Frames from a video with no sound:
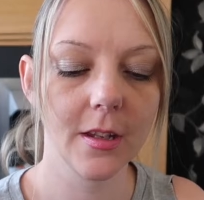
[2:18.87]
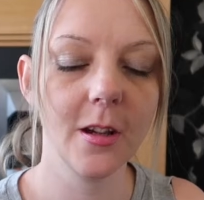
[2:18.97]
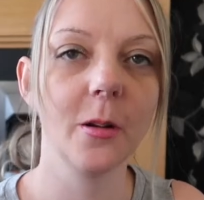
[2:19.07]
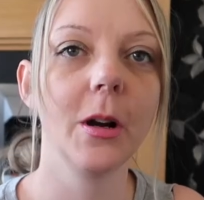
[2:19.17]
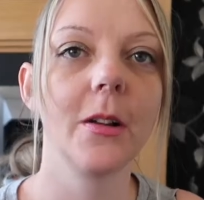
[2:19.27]

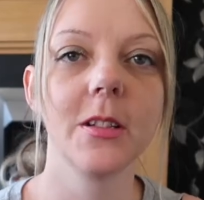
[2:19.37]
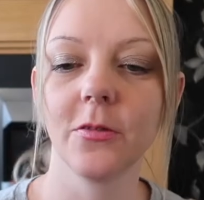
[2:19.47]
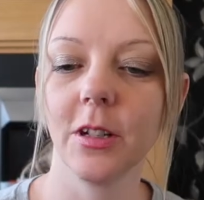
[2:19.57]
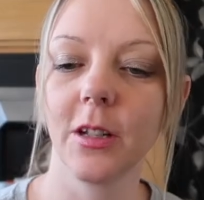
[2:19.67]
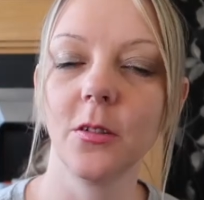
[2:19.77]
Oh wow this
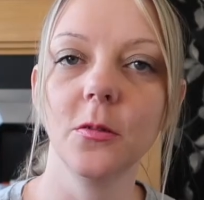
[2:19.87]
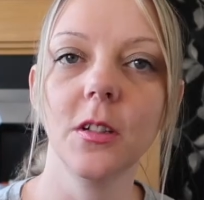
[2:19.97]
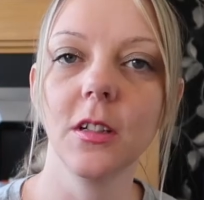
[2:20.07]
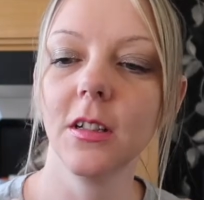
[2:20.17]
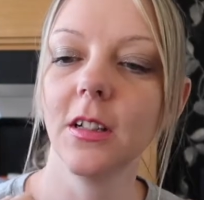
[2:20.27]
is really
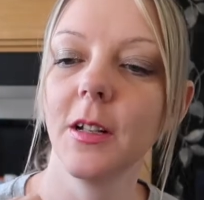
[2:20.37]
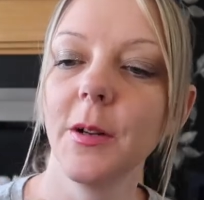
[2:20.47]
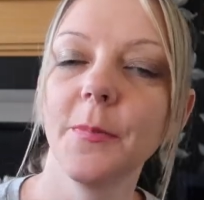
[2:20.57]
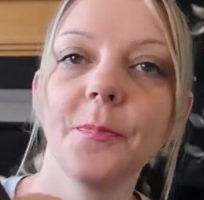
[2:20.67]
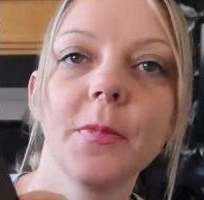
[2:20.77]
cool
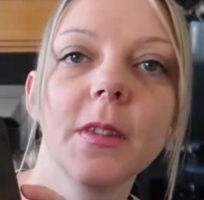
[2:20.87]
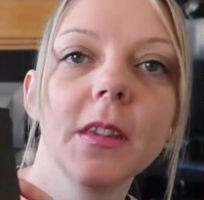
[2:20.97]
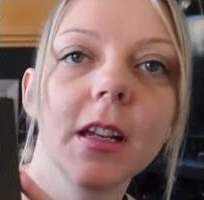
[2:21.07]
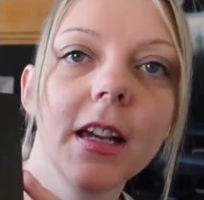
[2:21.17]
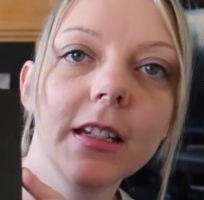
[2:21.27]

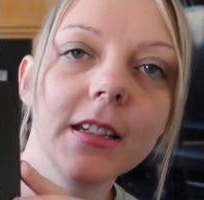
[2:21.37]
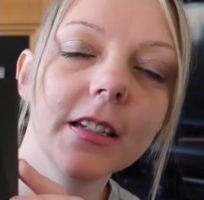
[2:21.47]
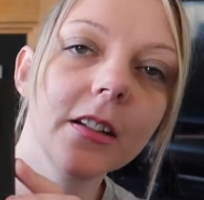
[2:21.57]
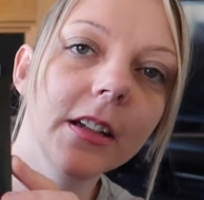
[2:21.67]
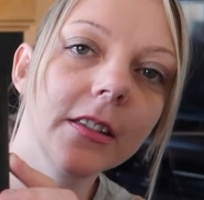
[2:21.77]
the case
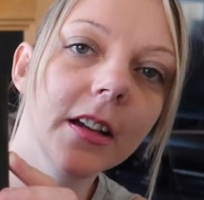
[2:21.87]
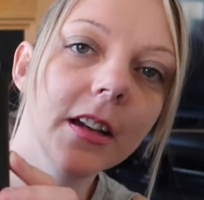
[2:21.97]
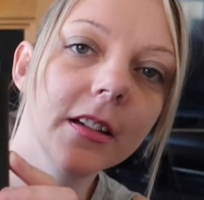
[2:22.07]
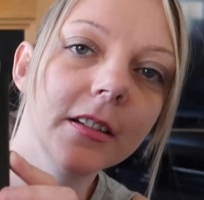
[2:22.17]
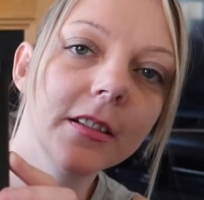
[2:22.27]
is like
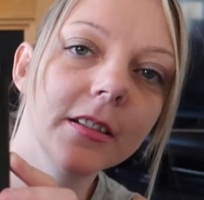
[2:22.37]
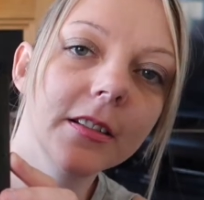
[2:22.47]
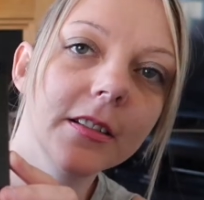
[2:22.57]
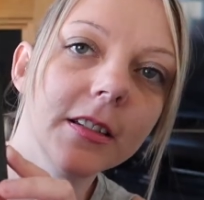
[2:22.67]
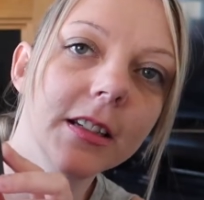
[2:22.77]
that
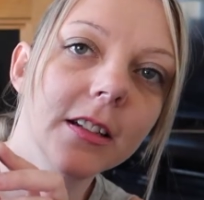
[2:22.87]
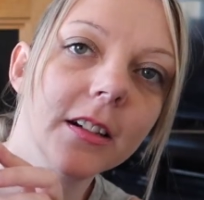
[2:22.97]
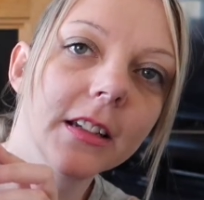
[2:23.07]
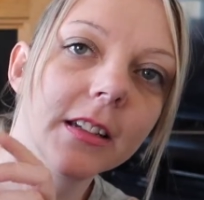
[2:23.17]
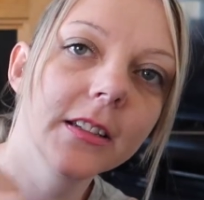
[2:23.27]
and it
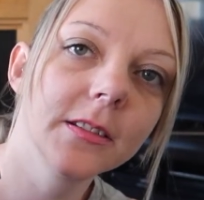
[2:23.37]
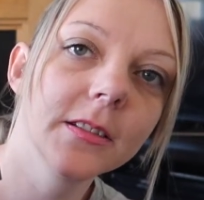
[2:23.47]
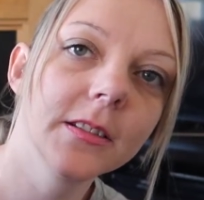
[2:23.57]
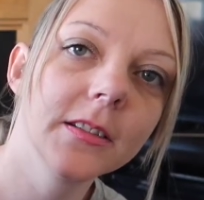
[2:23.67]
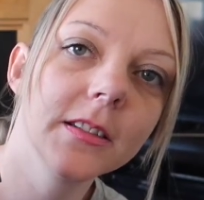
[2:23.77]
like
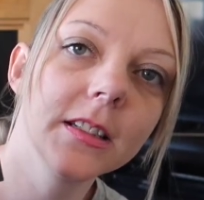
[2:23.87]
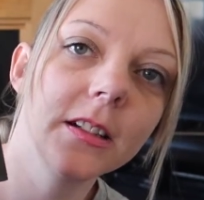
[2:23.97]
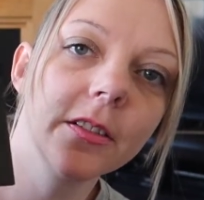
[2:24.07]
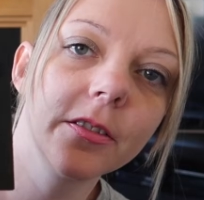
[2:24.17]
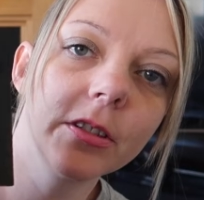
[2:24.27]
it's
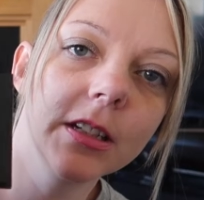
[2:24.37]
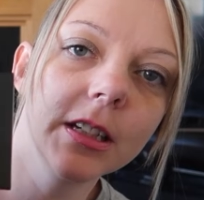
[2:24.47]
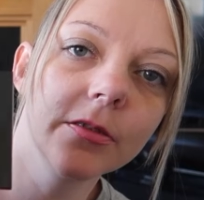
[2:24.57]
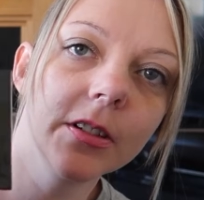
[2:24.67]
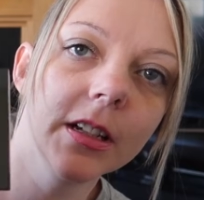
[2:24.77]
like a
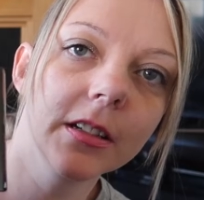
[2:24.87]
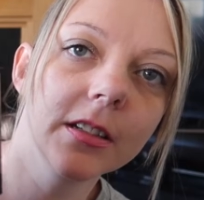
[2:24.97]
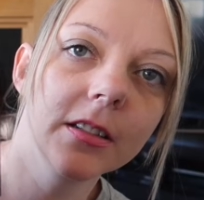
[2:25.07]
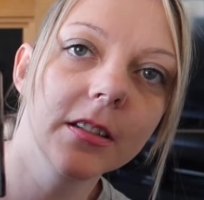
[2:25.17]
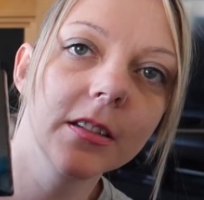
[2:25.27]
3D effect